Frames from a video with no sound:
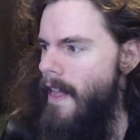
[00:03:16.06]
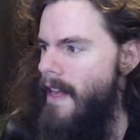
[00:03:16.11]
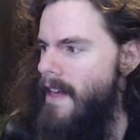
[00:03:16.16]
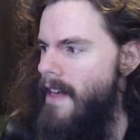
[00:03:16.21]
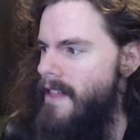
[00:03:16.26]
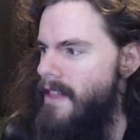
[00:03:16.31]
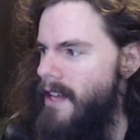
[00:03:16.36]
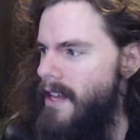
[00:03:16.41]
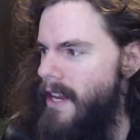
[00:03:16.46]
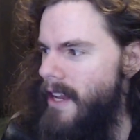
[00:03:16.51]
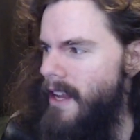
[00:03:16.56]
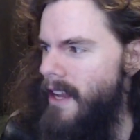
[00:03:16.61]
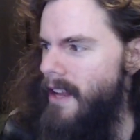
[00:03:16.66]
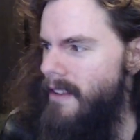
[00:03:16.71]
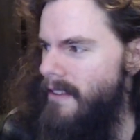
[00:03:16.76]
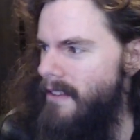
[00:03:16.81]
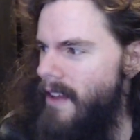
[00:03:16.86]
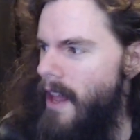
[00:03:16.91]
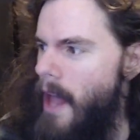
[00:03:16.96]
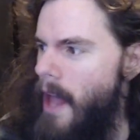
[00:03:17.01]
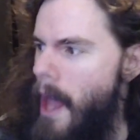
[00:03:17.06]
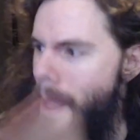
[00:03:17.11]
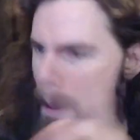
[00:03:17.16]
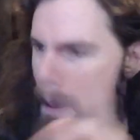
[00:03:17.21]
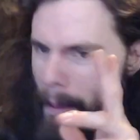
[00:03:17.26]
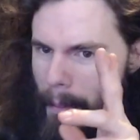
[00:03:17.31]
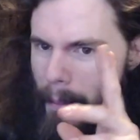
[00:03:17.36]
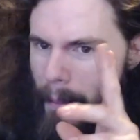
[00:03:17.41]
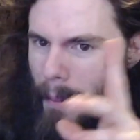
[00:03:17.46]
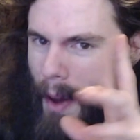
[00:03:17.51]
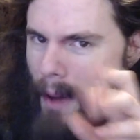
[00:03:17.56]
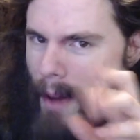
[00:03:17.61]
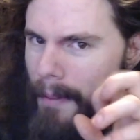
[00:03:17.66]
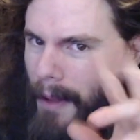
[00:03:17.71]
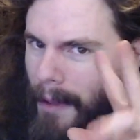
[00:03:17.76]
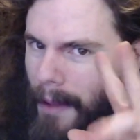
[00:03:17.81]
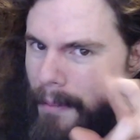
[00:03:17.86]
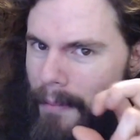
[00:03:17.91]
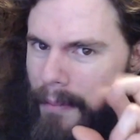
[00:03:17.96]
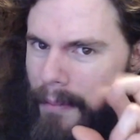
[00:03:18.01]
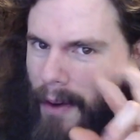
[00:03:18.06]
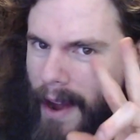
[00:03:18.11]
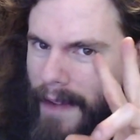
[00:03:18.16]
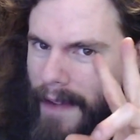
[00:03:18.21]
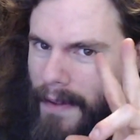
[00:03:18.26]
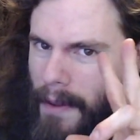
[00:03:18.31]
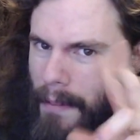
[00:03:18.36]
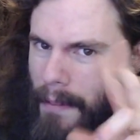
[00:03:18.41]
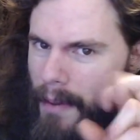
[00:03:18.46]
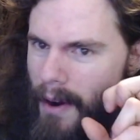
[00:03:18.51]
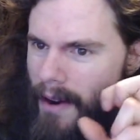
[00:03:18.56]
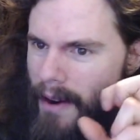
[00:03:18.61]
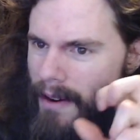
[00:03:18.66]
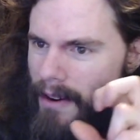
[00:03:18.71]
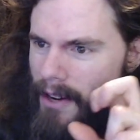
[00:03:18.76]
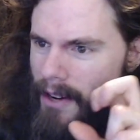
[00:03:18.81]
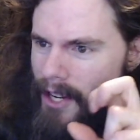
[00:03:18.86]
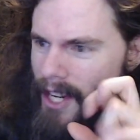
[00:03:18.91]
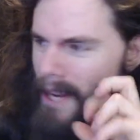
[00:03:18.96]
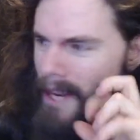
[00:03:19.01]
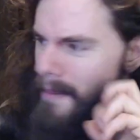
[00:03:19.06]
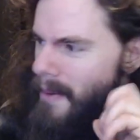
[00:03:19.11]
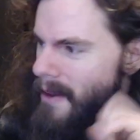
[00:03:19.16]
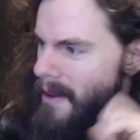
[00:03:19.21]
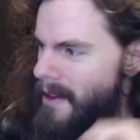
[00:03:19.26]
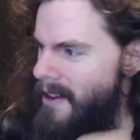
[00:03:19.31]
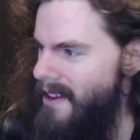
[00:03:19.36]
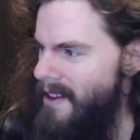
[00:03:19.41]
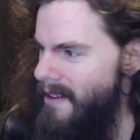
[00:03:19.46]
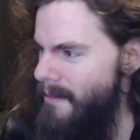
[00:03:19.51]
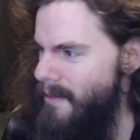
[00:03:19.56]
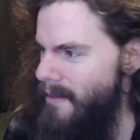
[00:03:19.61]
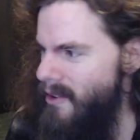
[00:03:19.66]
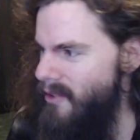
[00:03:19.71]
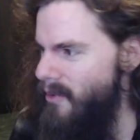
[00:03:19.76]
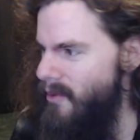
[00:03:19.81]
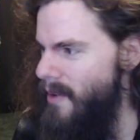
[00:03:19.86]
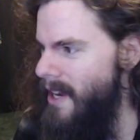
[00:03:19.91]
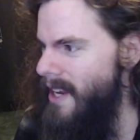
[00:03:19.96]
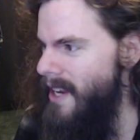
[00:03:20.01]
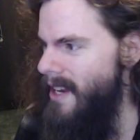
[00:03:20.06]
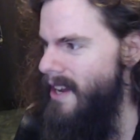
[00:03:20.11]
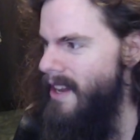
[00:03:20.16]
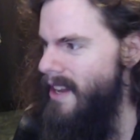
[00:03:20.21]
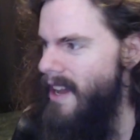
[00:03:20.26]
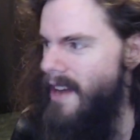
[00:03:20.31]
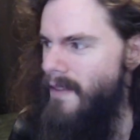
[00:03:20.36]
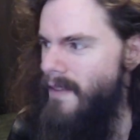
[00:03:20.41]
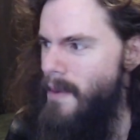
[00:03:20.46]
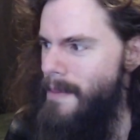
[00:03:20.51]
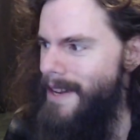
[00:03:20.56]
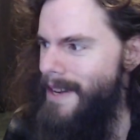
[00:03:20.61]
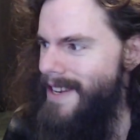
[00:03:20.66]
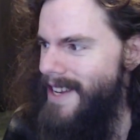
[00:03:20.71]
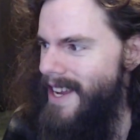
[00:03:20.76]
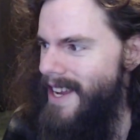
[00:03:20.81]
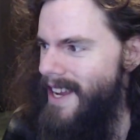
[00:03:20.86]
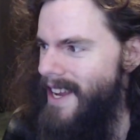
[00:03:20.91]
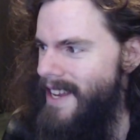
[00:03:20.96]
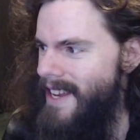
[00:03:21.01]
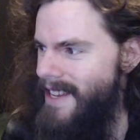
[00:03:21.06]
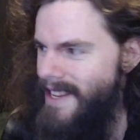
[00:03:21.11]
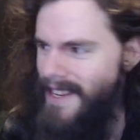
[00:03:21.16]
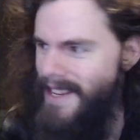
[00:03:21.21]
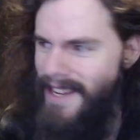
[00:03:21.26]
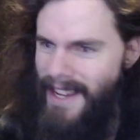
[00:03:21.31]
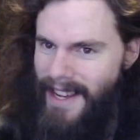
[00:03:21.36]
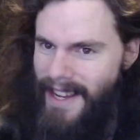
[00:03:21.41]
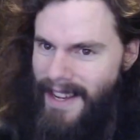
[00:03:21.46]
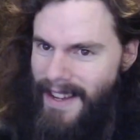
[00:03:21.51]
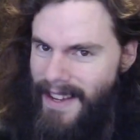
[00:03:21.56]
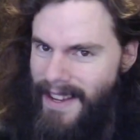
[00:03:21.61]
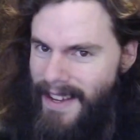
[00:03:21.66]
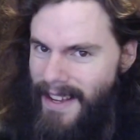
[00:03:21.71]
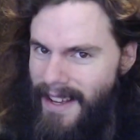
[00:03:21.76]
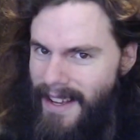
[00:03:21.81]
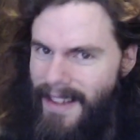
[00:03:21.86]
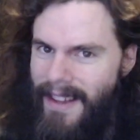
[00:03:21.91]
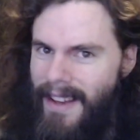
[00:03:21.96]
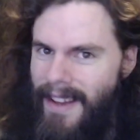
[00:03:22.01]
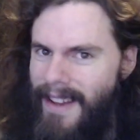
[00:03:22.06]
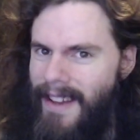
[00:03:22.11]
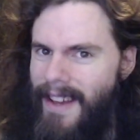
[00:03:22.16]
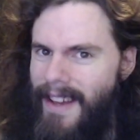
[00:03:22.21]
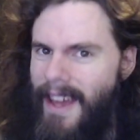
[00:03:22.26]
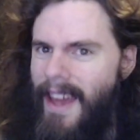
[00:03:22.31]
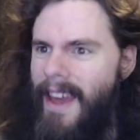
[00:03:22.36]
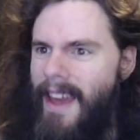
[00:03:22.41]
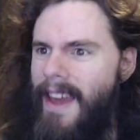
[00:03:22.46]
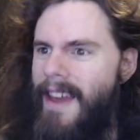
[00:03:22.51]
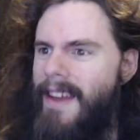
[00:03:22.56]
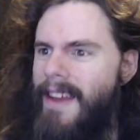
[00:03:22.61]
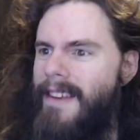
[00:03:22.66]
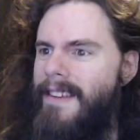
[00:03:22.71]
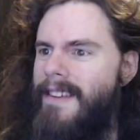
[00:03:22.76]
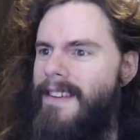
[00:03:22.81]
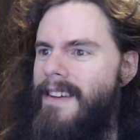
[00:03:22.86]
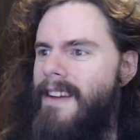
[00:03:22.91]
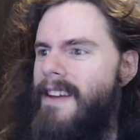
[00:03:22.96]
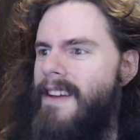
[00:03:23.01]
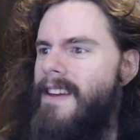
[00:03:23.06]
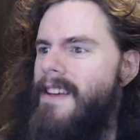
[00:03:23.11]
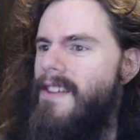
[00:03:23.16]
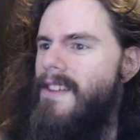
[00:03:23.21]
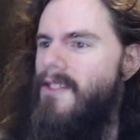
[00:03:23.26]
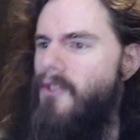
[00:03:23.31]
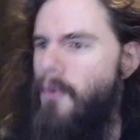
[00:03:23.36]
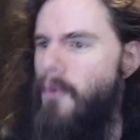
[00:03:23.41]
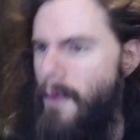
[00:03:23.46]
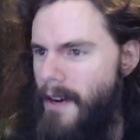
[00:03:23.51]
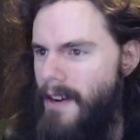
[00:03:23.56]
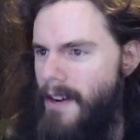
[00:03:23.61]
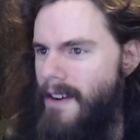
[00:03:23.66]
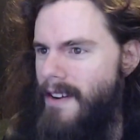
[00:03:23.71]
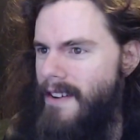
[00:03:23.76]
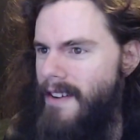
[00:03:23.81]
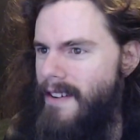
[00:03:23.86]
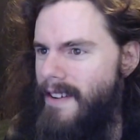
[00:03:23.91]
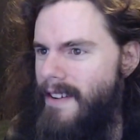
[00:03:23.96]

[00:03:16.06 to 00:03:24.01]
That it's a public-private partnership between a government entity and Twitter.